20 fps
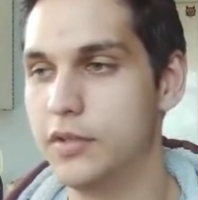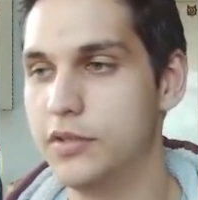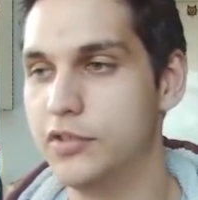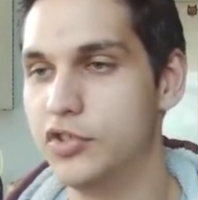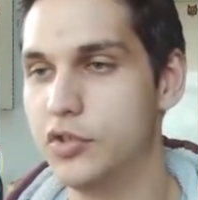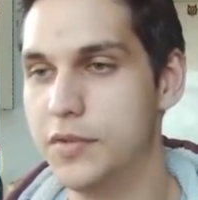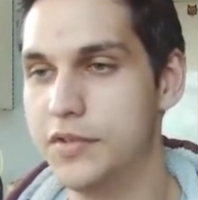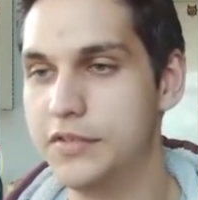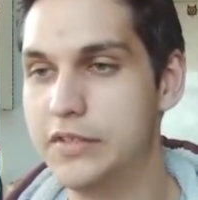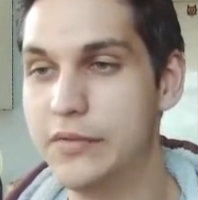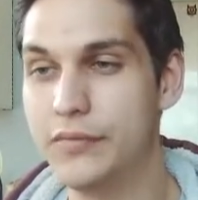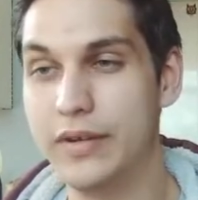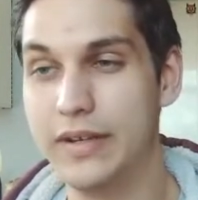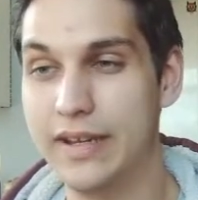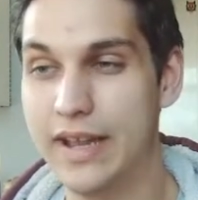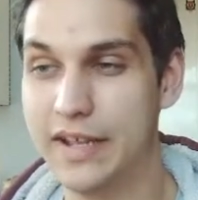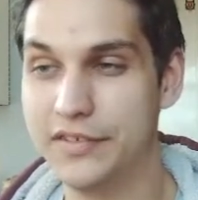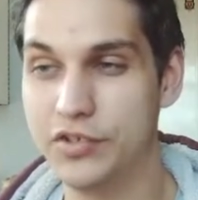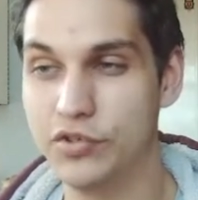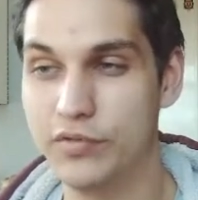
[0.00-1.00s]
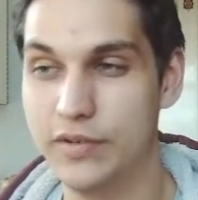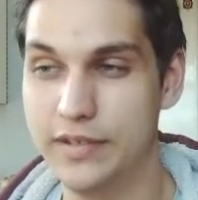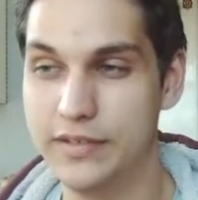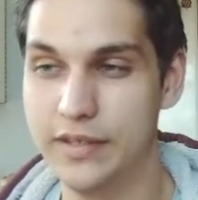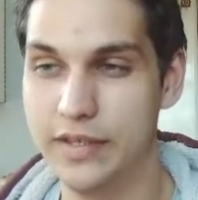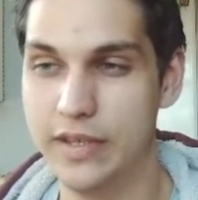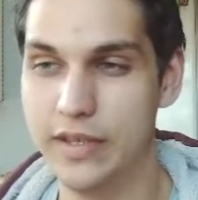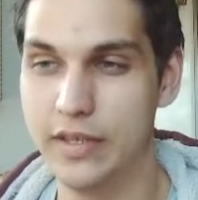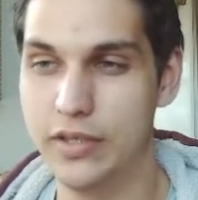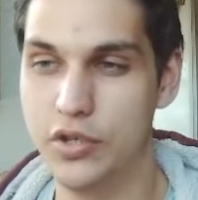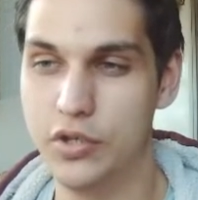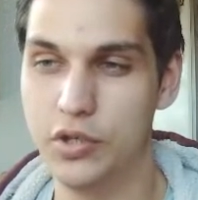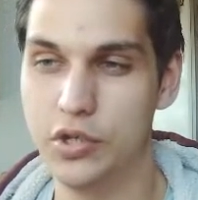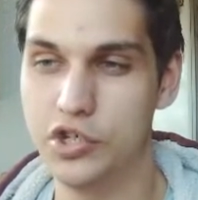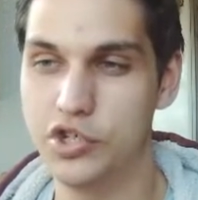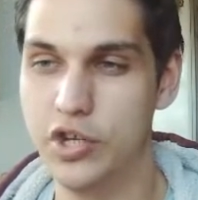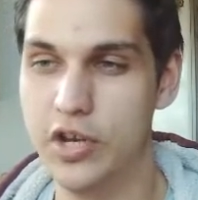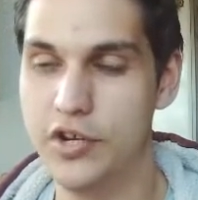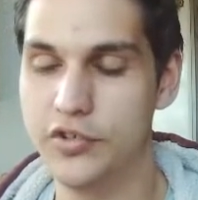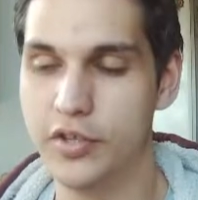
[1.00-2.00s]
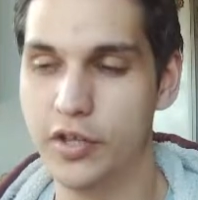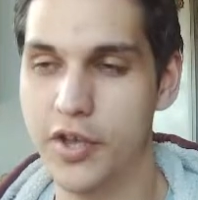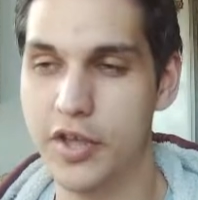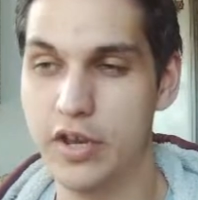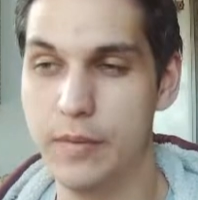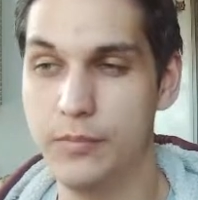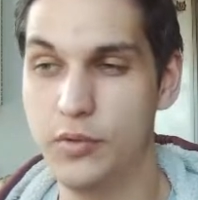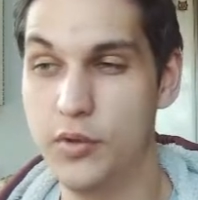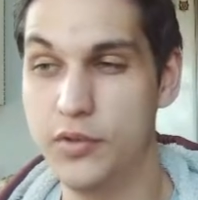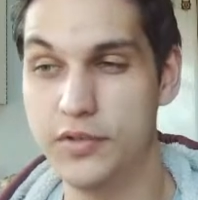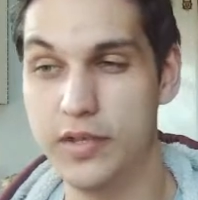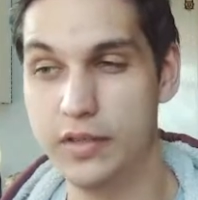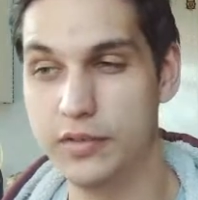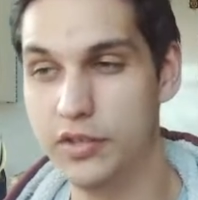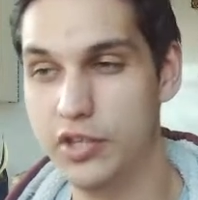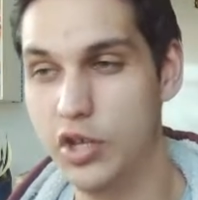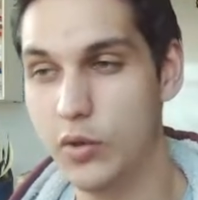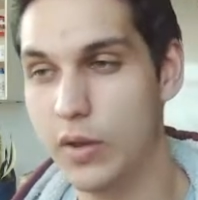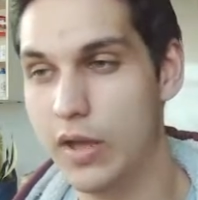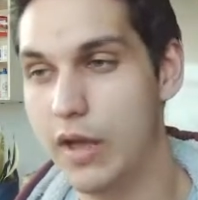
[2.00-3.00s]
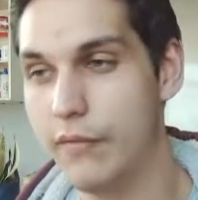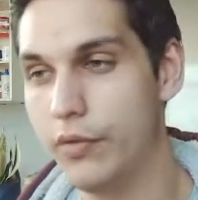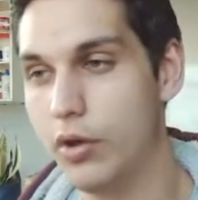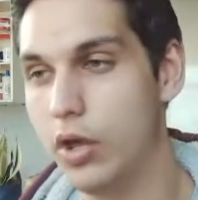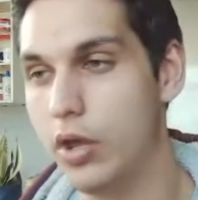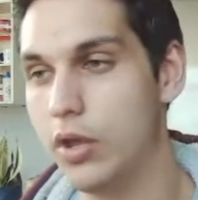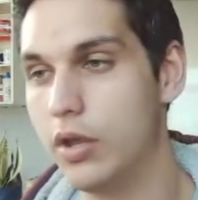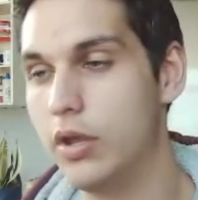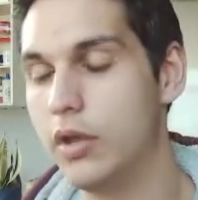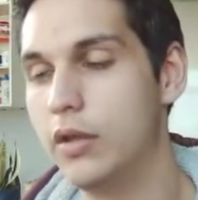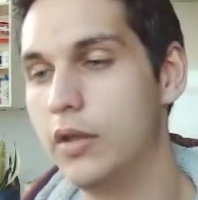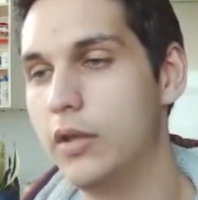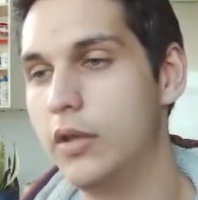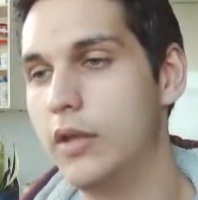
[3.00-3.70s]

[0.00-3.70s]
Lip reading: So there's different categories here. You can change the kind of music that you have on.